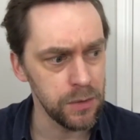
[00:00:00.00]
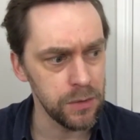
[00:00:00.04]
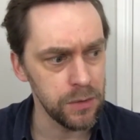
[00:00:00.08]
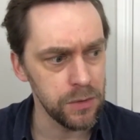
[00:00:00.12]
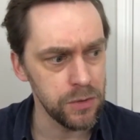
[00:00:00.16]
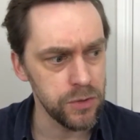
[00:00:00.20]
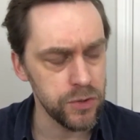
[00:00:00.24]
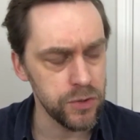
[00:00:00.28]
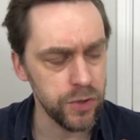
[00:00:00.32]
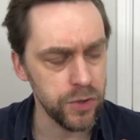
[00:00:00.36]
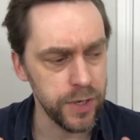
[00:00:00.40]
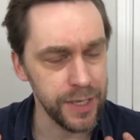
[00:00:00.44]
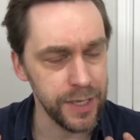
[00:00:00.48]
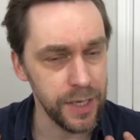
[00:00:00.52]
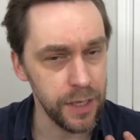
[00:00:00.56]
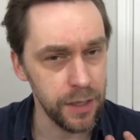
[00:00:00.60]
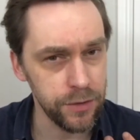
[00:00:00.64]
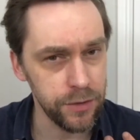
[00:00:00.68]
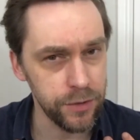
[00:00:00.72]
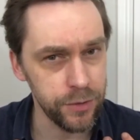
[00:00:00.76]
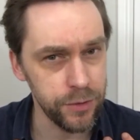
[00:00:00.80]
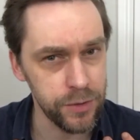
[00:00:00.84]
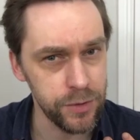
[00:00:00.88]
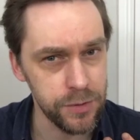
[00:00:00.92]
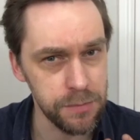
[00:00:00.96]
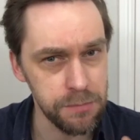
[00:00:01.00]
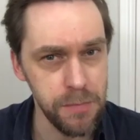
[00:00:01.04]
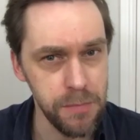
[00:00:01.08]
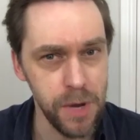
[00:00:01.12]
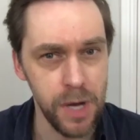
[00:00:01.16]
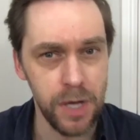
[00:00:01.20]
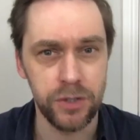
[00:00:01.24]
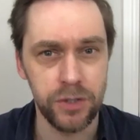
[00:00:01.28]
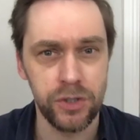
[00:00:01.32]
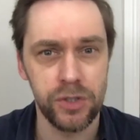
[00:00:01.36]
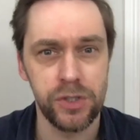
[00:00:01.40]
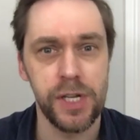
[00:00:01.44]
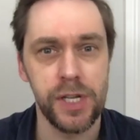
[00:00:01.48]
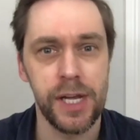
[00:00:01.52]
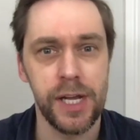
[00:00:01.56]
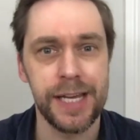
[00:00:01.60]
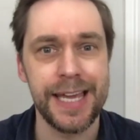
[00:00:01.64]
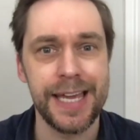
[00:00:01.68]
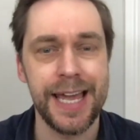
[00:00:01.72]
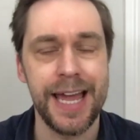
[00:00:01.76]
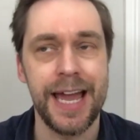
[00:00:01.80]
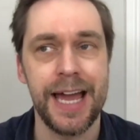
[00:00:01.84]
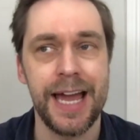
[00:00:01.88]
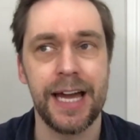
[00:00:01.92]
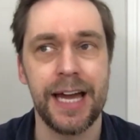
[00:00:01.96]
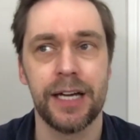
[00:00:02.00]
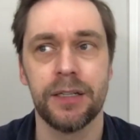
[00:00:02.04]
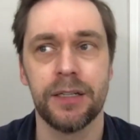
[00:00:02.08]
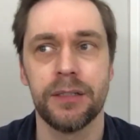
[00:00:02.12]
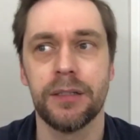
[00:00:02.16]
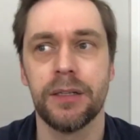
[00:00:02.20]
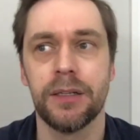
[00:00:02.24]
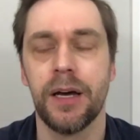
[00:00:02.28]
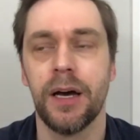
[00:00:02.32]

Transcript: try and get through as much as I can,